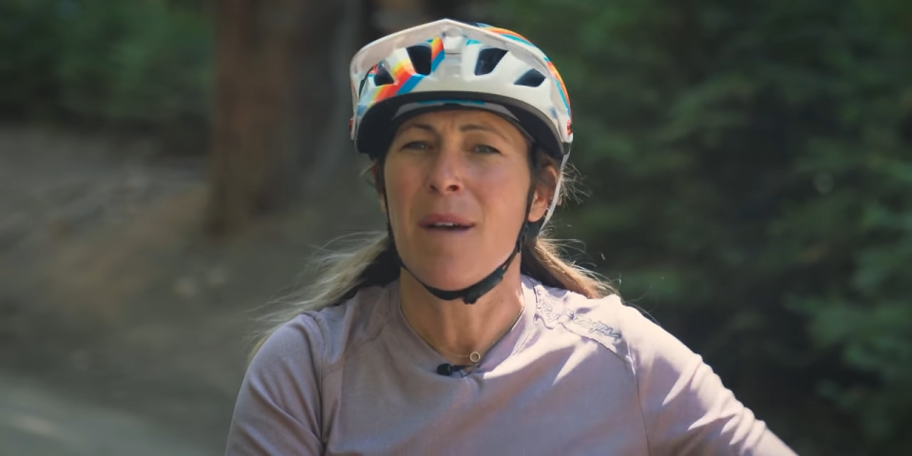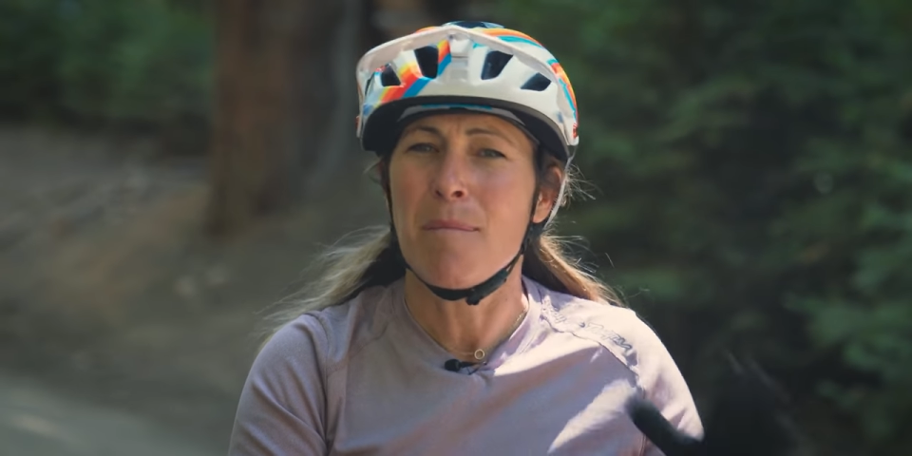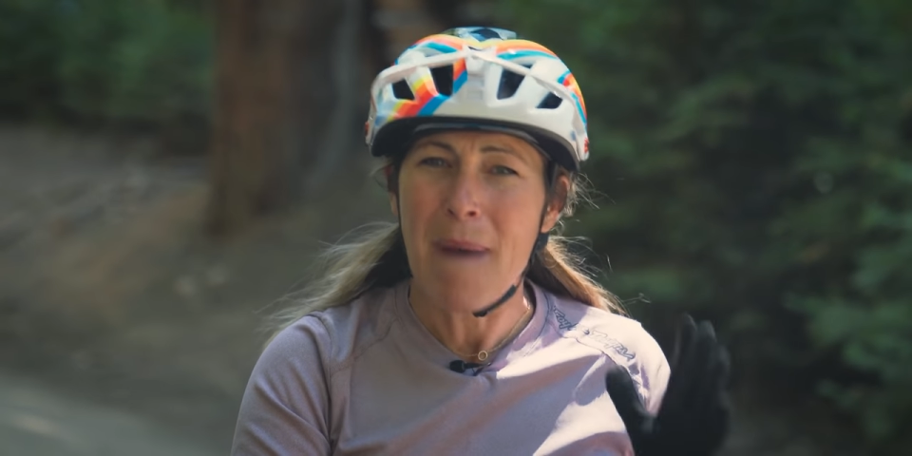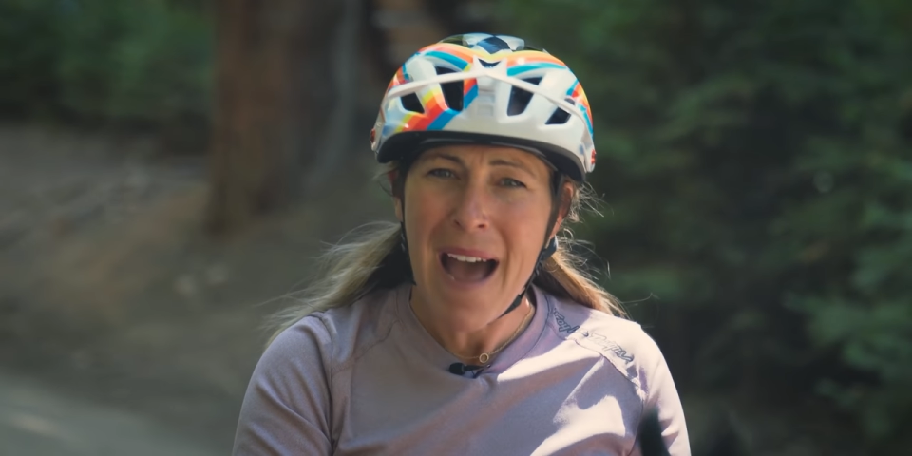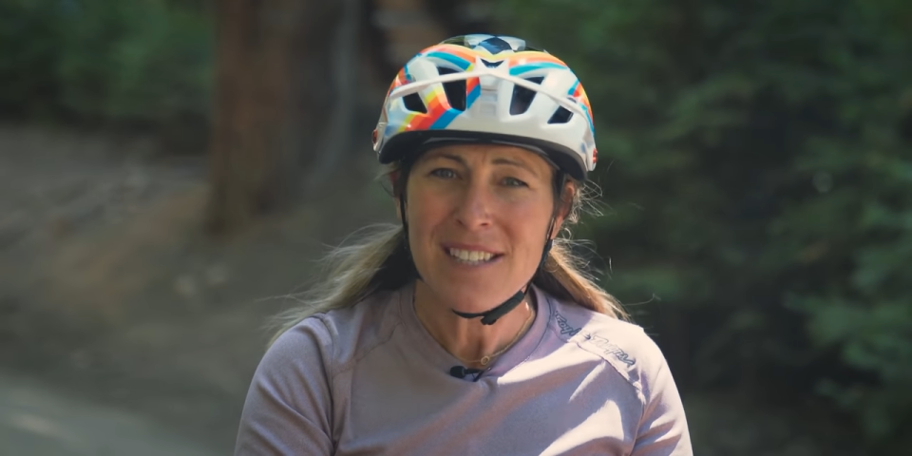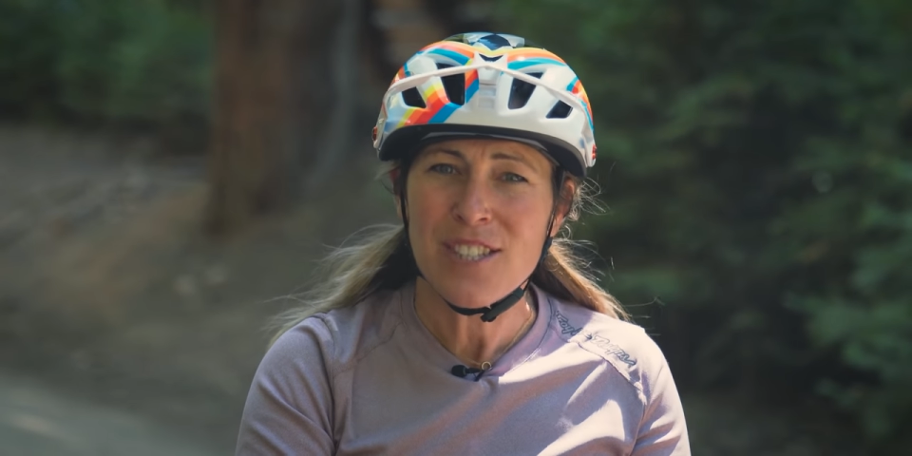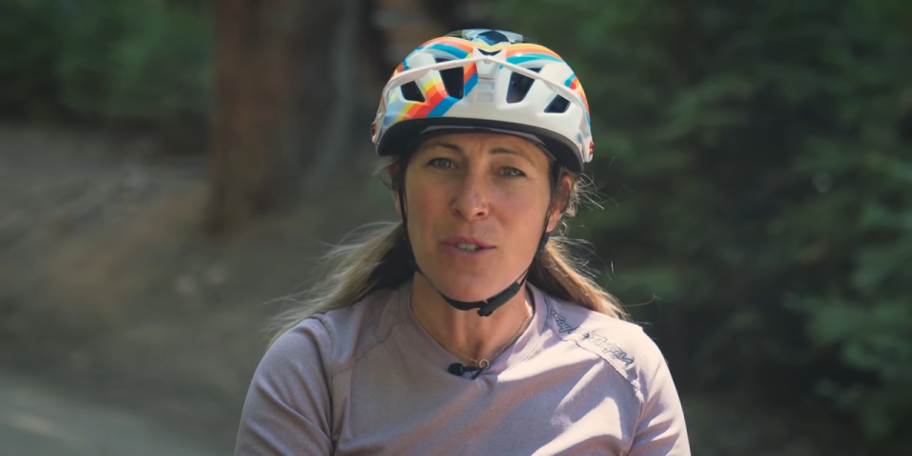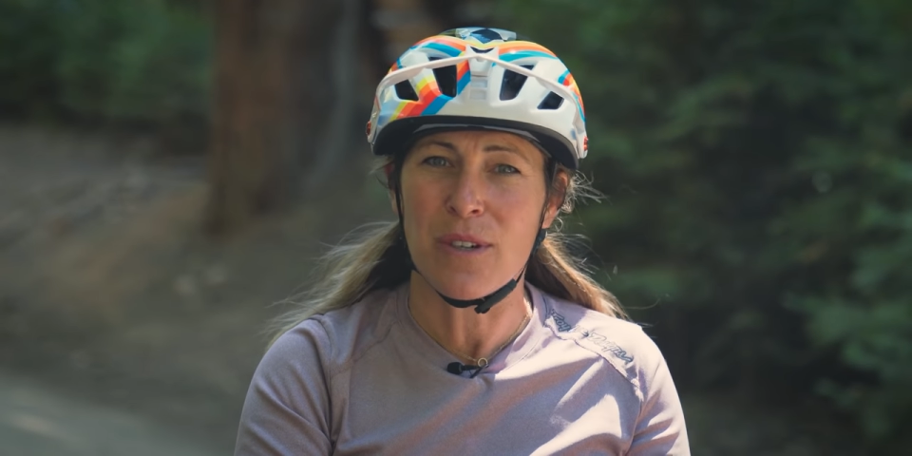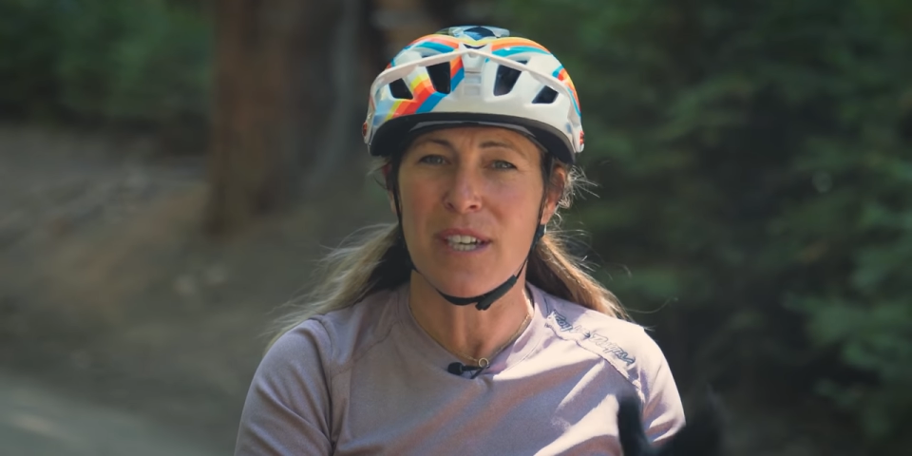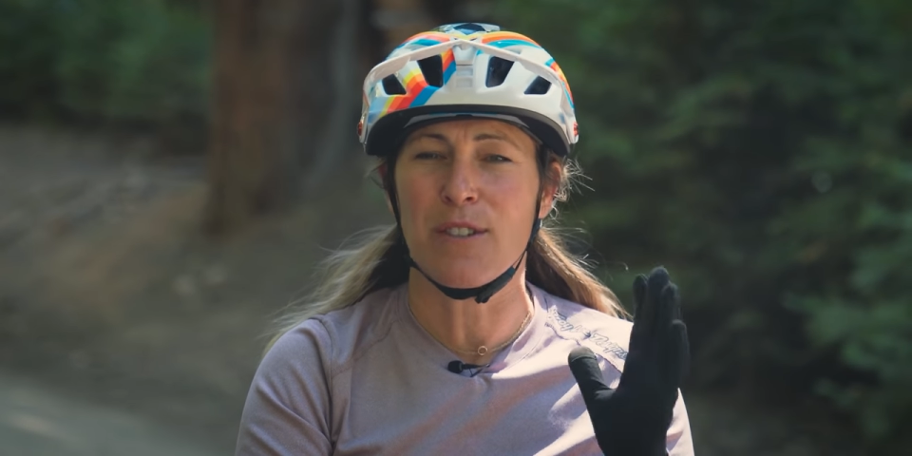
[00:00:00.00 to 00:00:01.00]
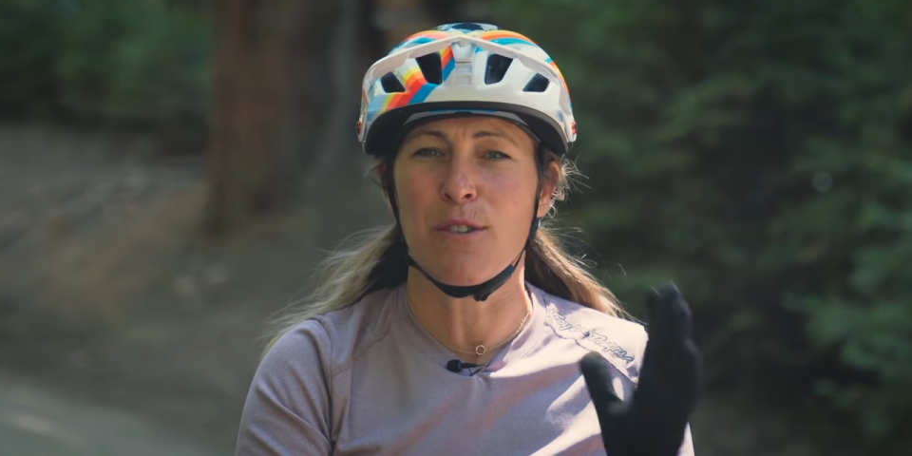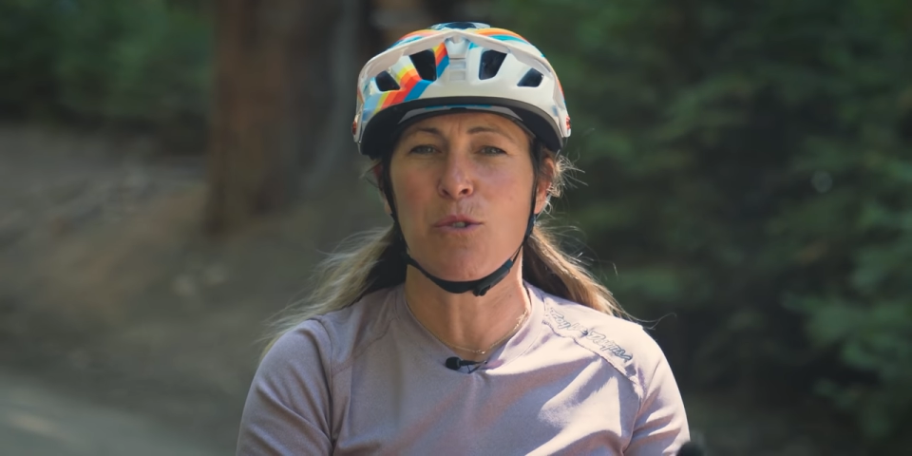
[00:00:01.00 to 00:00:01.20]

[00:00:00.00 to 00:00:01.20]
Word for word: mastering those